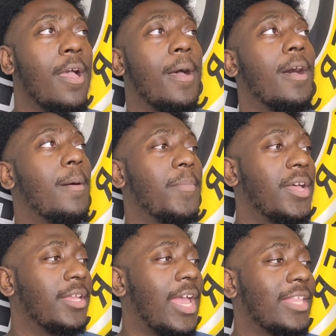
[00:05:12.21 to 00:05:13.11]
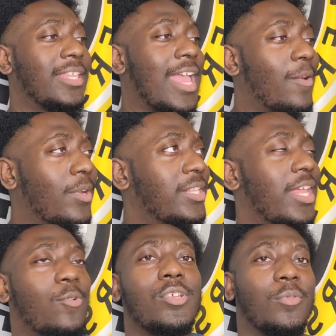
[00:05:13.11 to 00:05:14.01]
But after that, really a
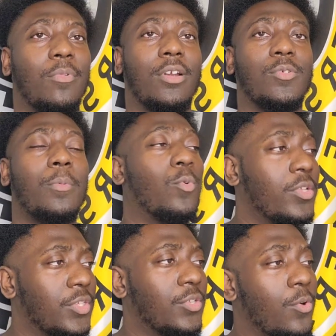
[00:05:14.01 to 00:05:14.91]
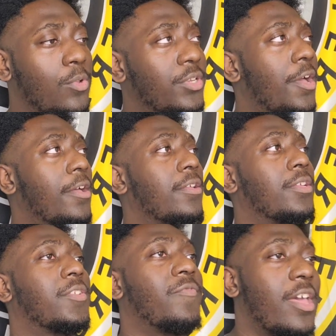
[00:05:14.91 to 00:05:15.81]
lot of question marks. Robert Woods is cool and all.
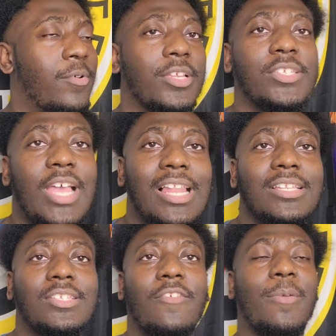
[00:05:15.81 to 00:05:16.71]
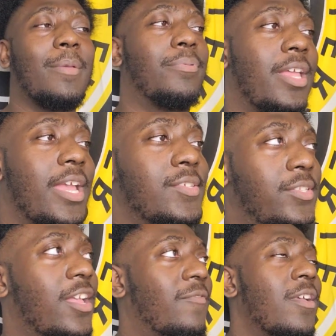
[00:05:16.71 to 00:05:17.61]
He's a veteran, he's solid and stuff, he can make plays and
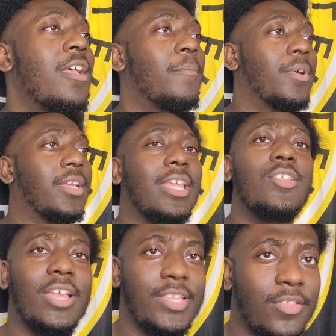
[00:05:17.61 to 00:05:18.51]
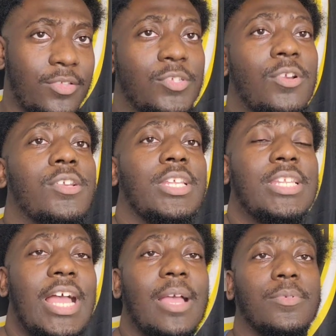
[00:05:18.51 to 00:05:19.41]
stuff, but he has health concerns at
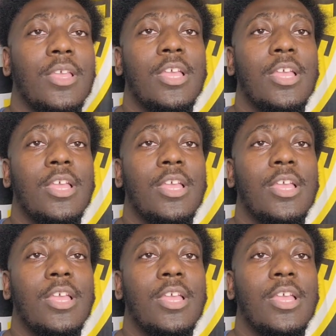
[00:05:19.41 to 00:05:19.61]
times.